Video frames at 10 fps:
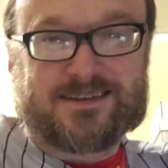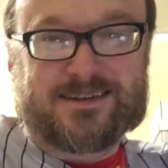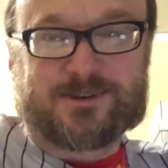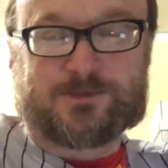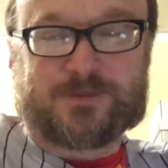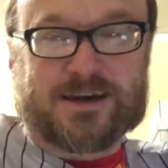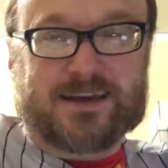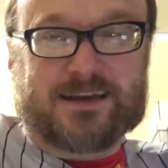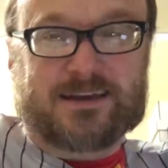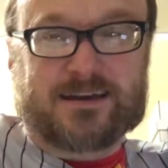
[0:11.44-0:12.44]
Oh
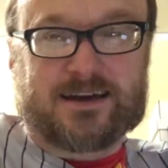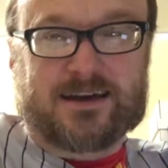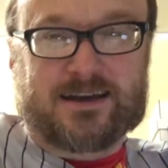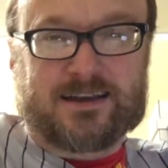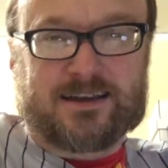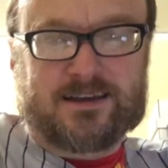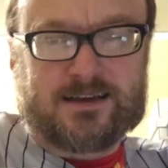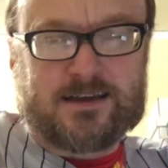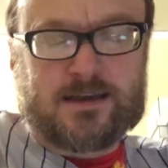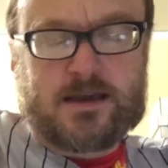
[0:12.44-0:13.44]
my god.
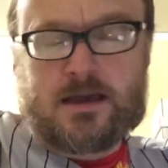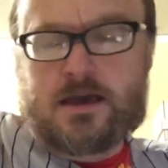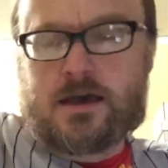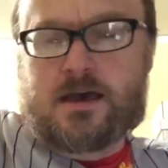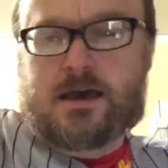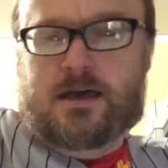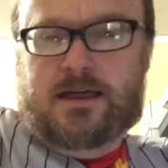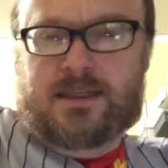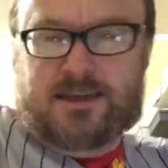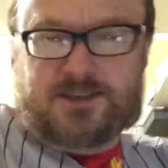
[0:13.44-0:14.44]

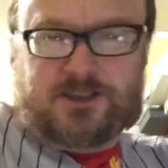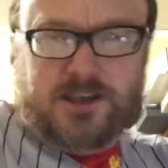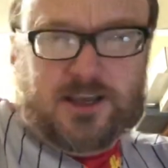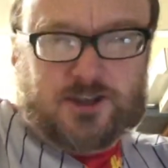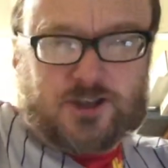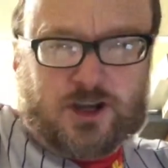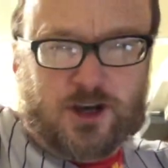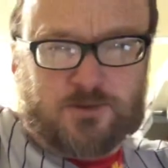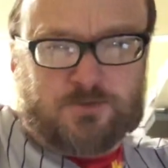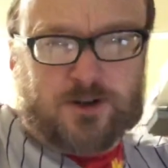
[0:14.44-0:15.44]
This is
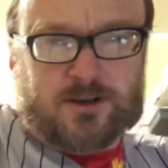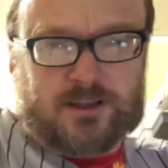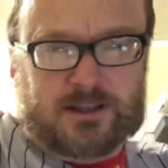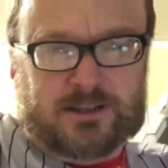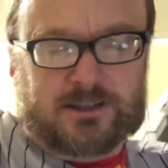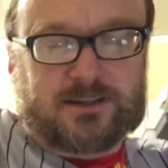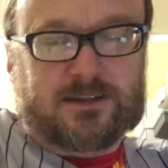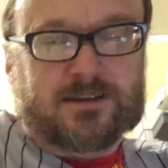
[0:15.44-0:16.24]
Kurt Bergland